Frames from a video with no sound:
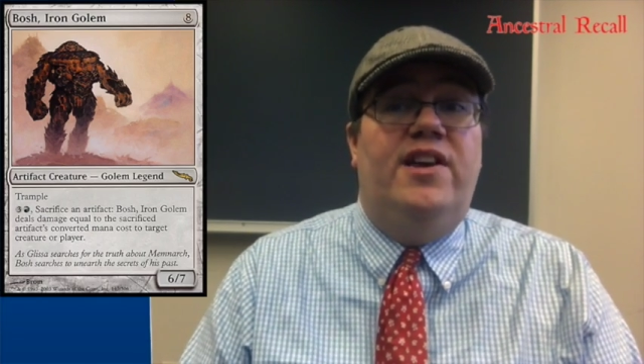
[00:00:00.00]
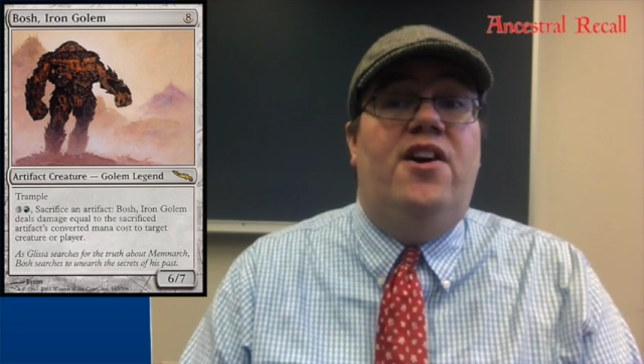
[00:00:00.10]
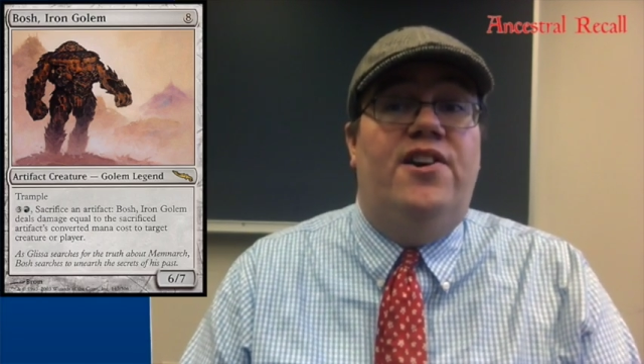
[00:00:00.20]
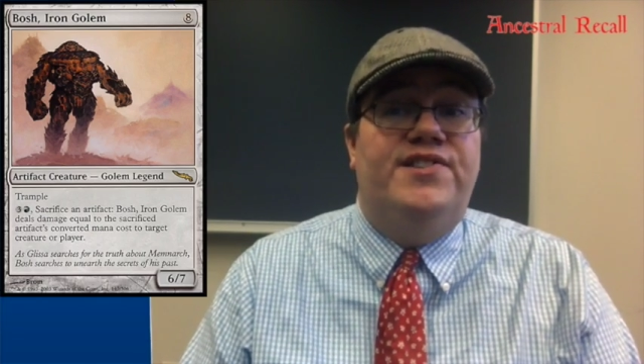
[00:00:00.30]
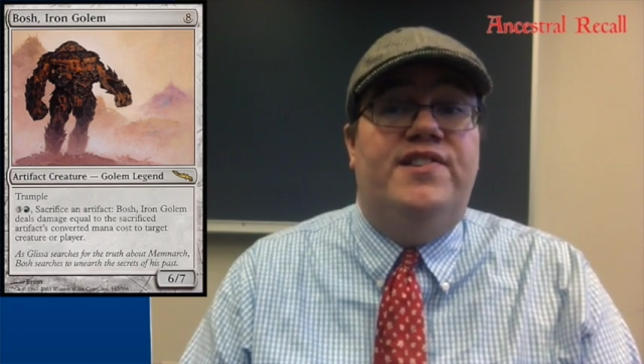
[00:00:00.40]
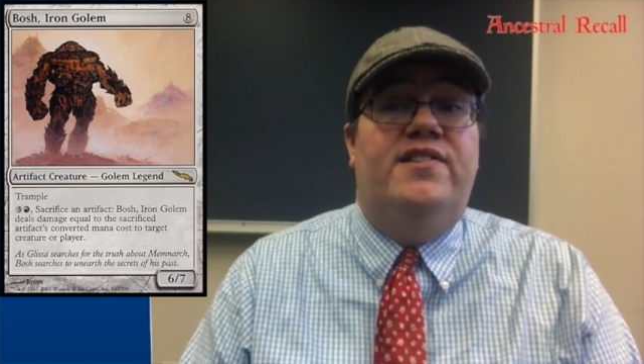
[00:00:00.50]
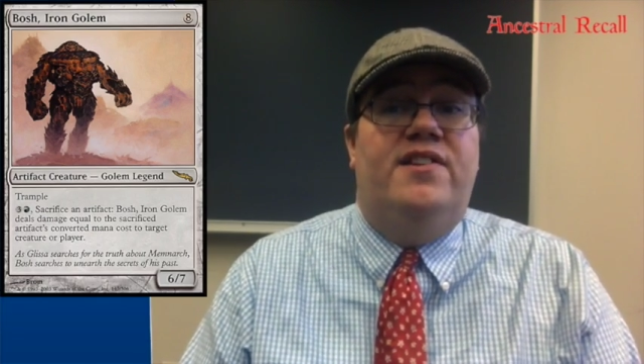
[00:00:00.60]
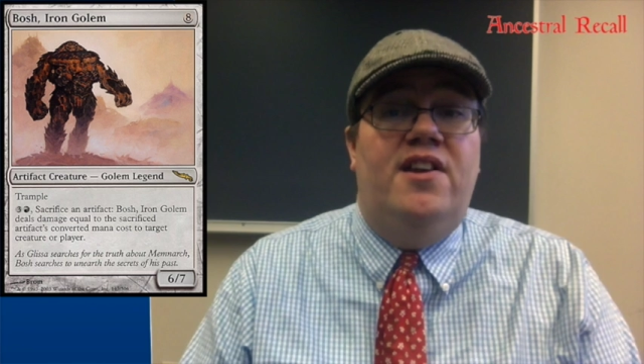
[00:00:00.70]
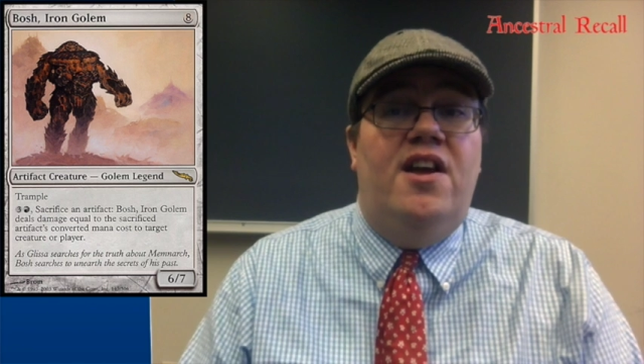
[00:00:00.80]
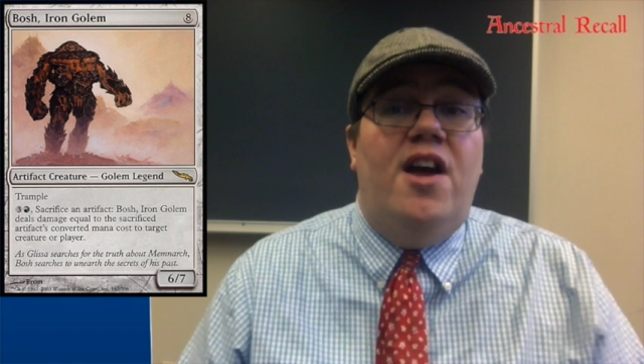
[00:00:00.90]
costed.
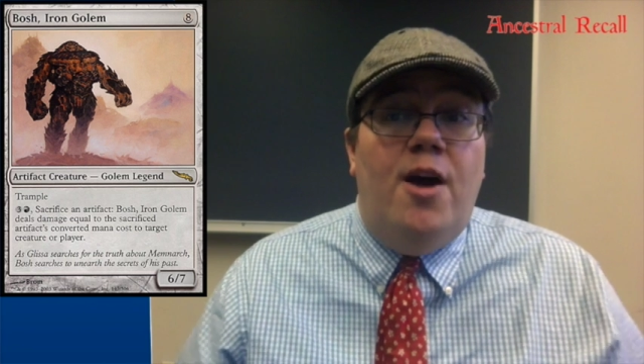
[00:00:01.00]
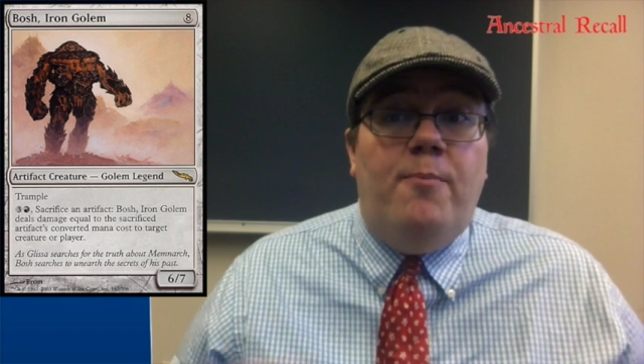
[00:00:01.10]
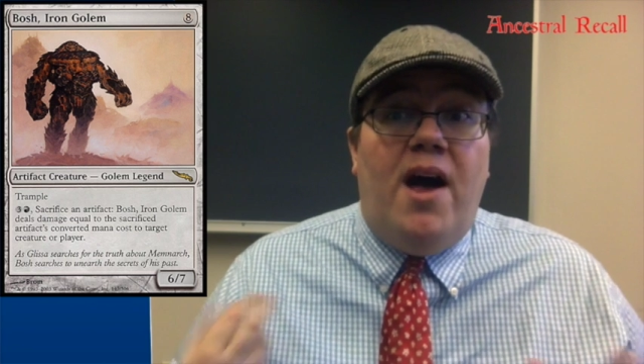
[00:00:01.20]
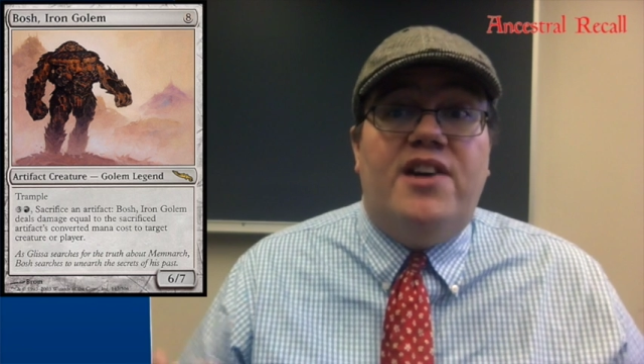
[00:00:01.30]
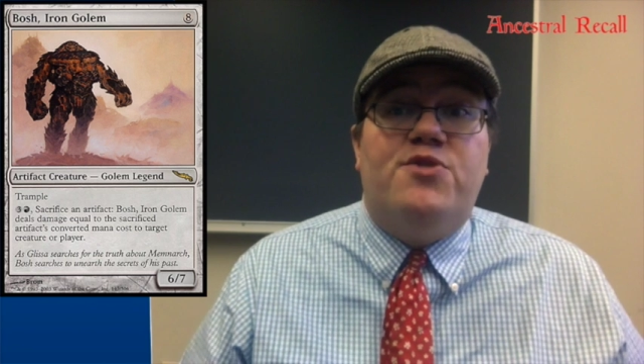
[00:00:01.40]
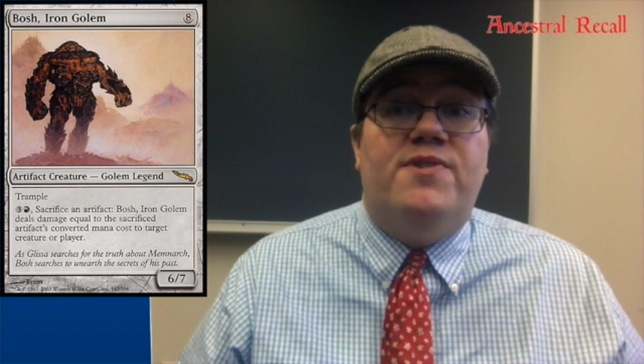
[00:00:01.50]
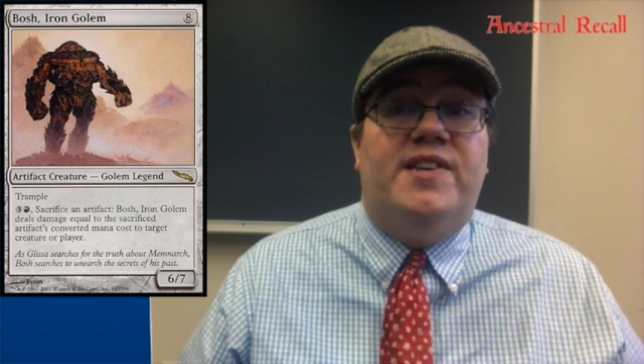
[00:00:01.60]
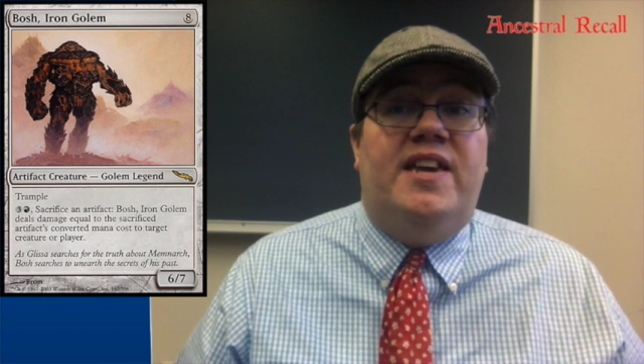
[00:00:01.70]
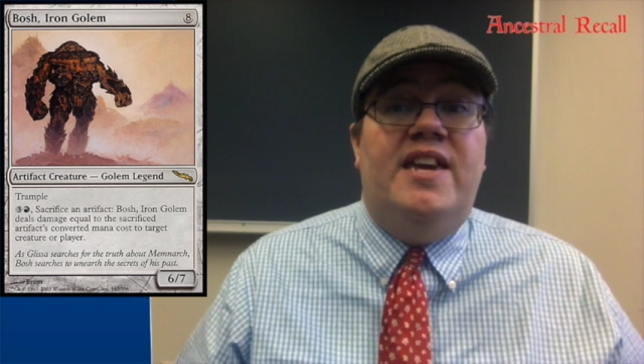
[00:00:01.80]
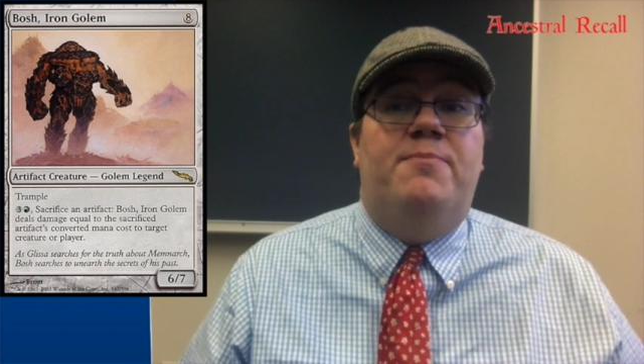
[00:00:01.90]
Bosch was
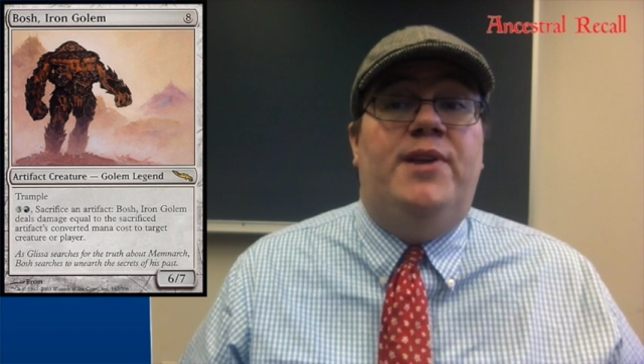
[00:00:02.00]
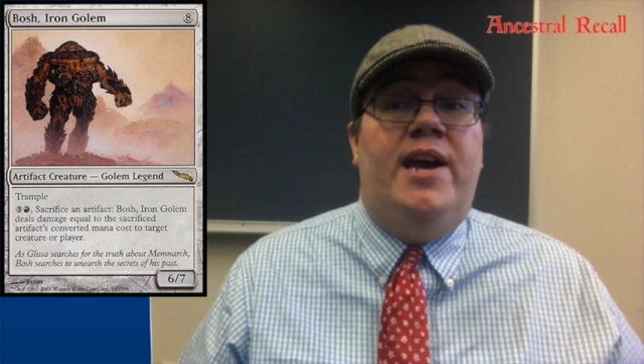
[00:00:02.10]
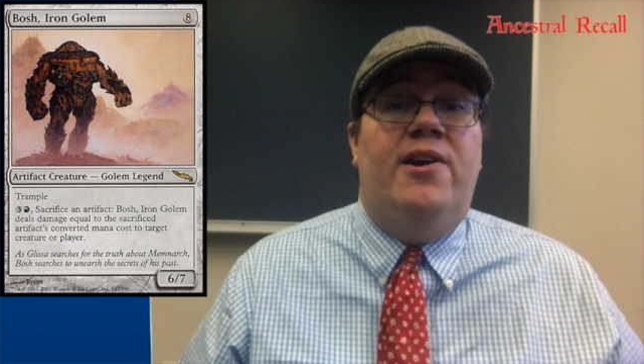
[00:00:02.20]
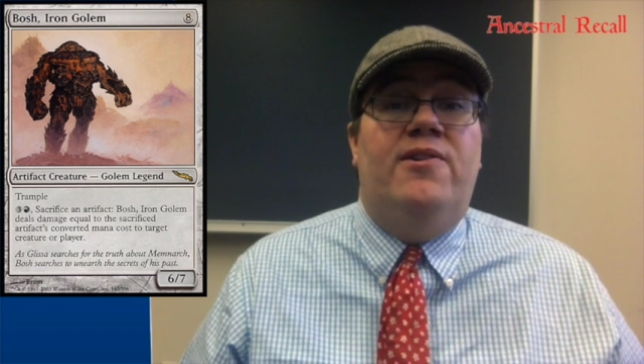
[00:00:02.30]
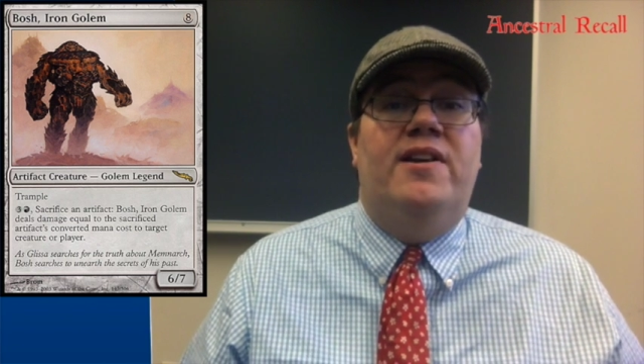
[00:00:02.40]
a key player